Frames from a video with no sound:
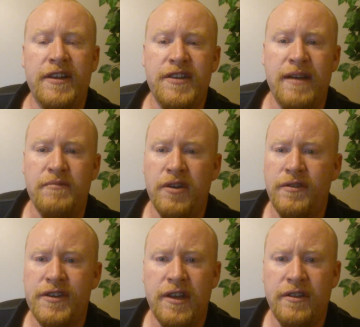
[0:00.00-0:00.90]
it's not
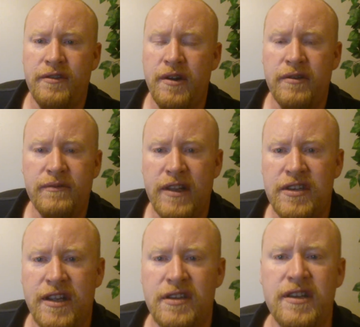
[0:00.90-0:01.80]
murderous on the throat.
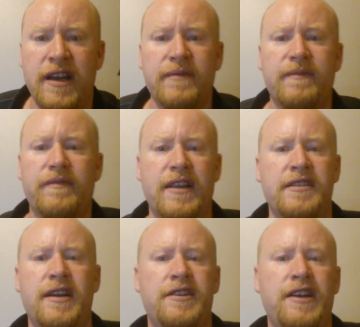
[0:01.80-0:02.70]
It's not
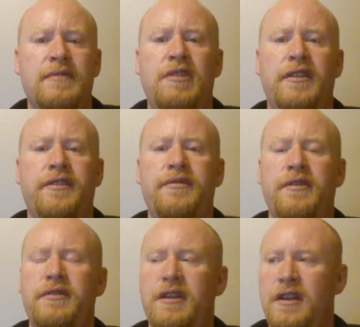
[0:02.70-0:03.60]
terrible on the throat,